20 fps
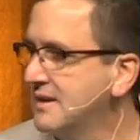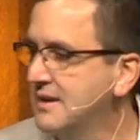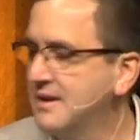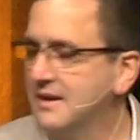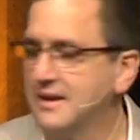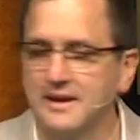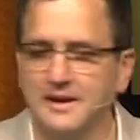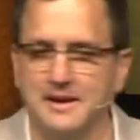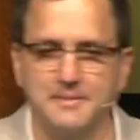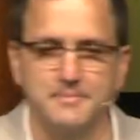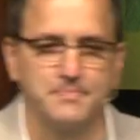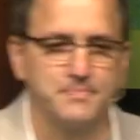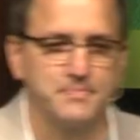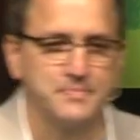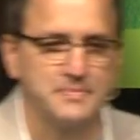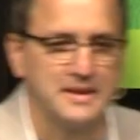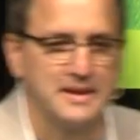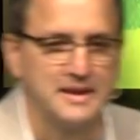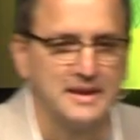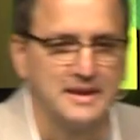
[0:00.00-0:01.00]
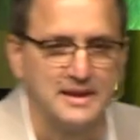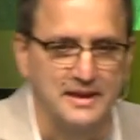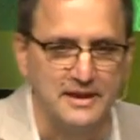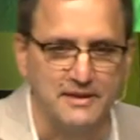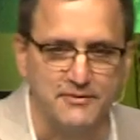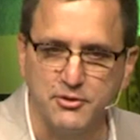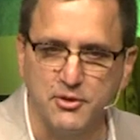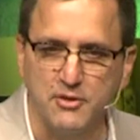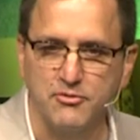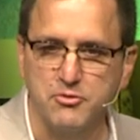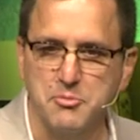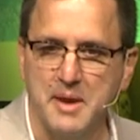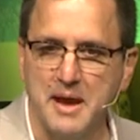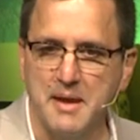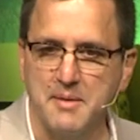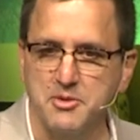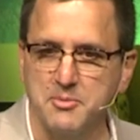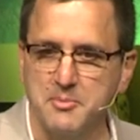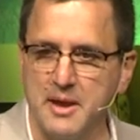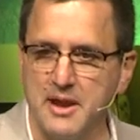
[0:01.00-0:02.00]
If you have a
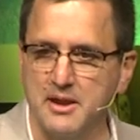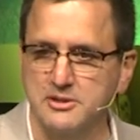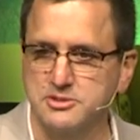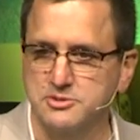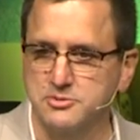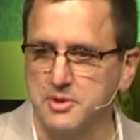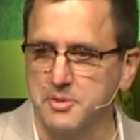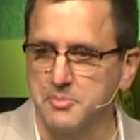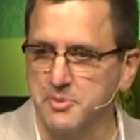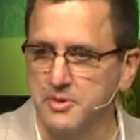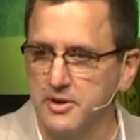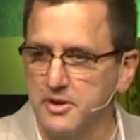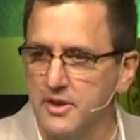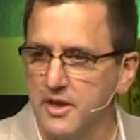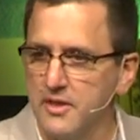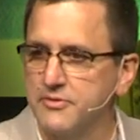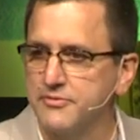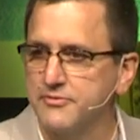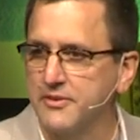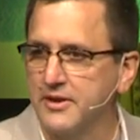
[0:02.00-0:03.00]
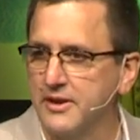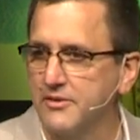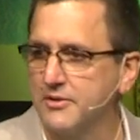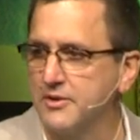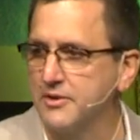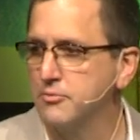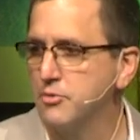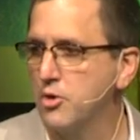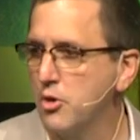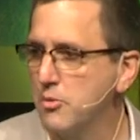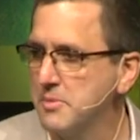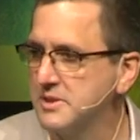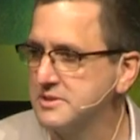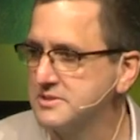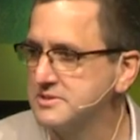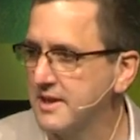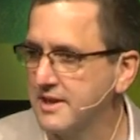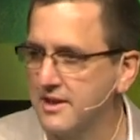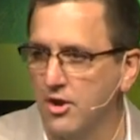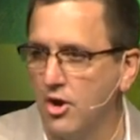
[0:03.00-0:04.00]
Bible, you might also want to put another finger in Romans,
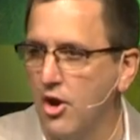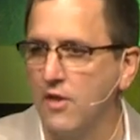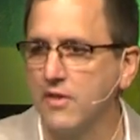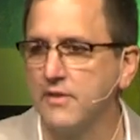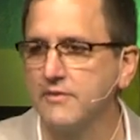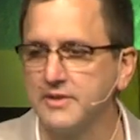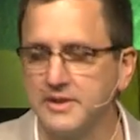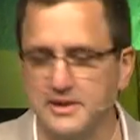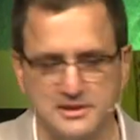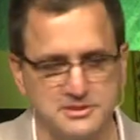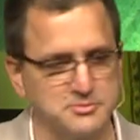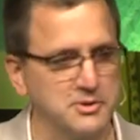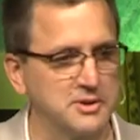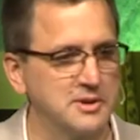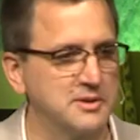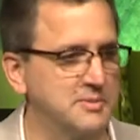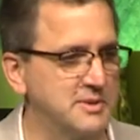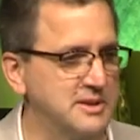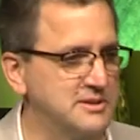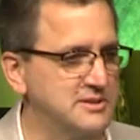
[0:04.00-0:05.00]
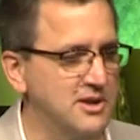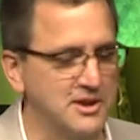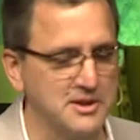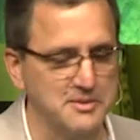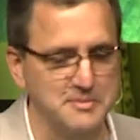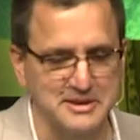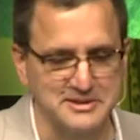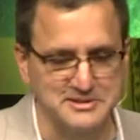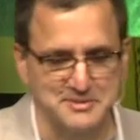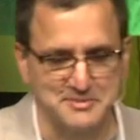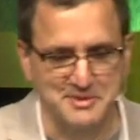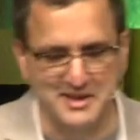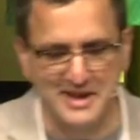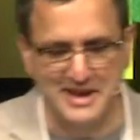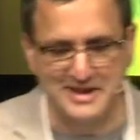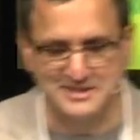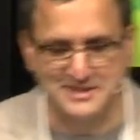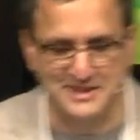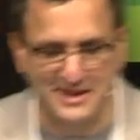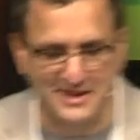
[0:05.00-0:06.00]
like all of it, because we're going to be talking about some of that
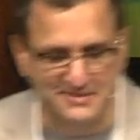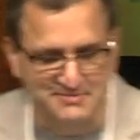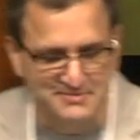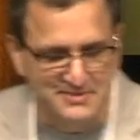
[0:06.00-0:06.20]
today.